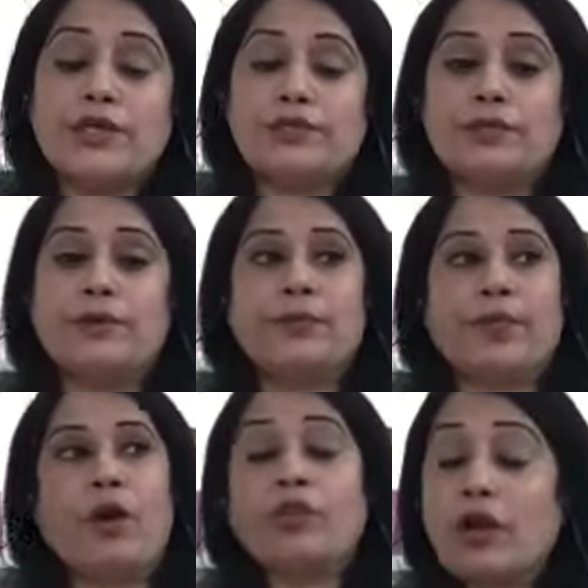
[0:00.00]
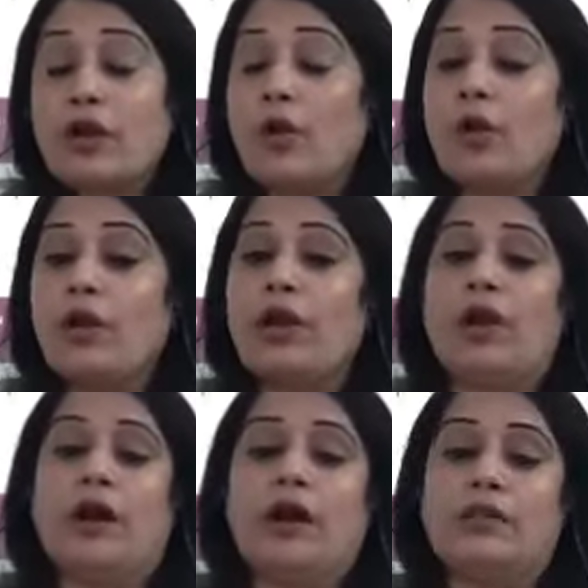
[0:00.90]
So on the whole,
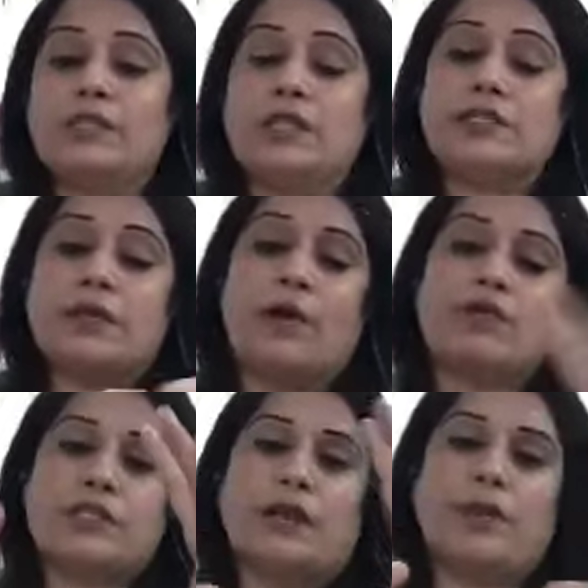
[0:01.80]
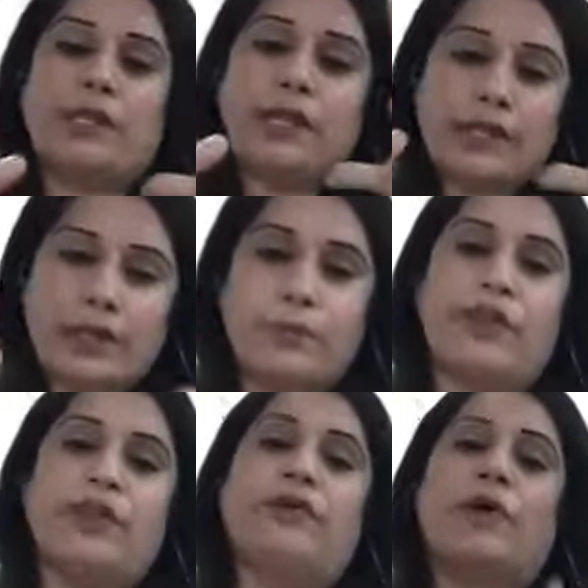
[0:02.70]
uh, this is about Sudbury, a little
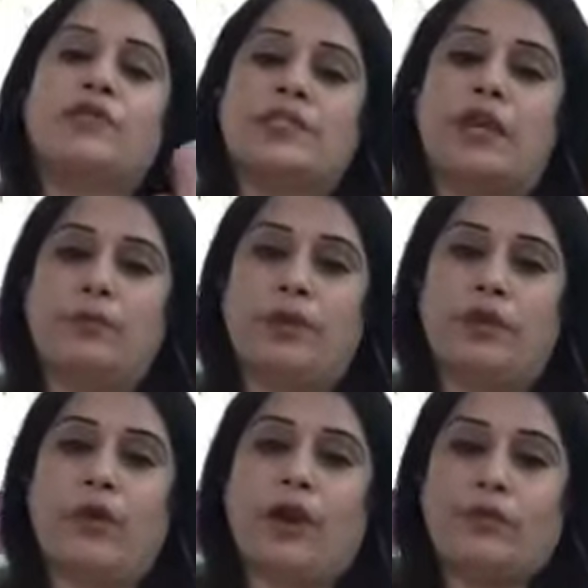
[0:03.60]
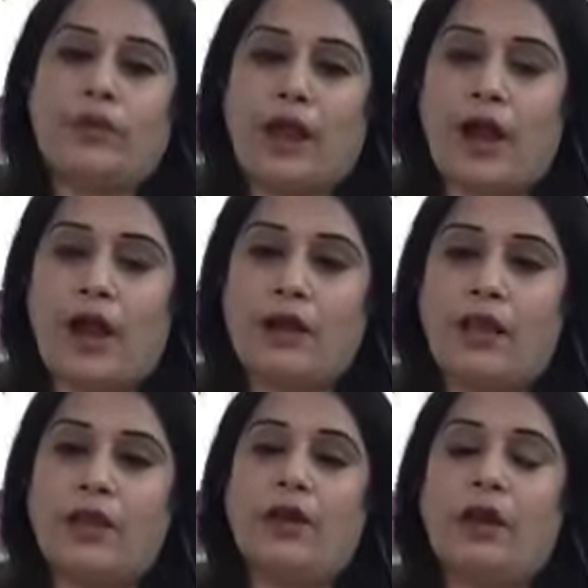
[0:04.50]
brief about Sudbury, what we are.
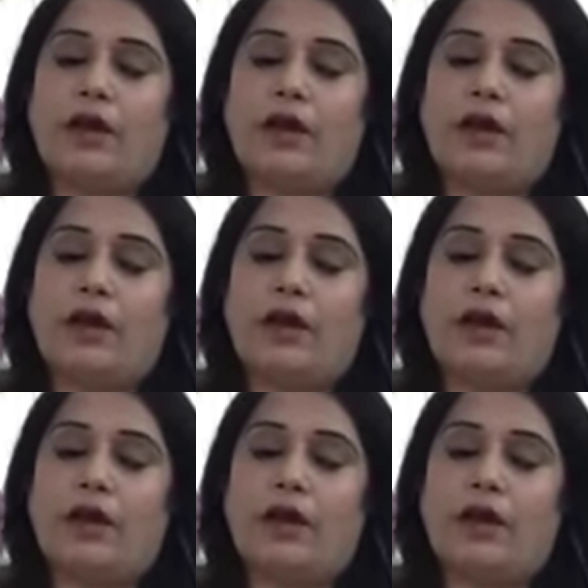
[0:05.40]
And